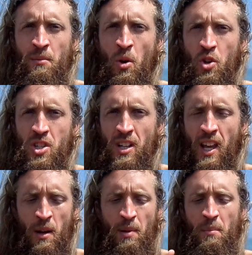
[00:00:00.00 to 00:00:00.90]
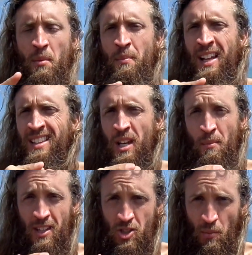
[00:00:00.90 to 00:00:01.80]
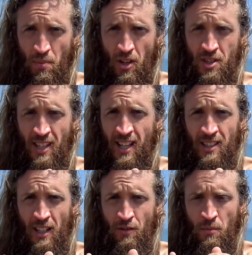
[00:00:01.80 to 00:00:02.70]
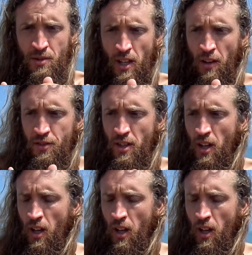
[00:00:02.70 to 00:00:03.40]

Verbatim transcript: emotionally, and people are mentally messed up because they can't think for themselves.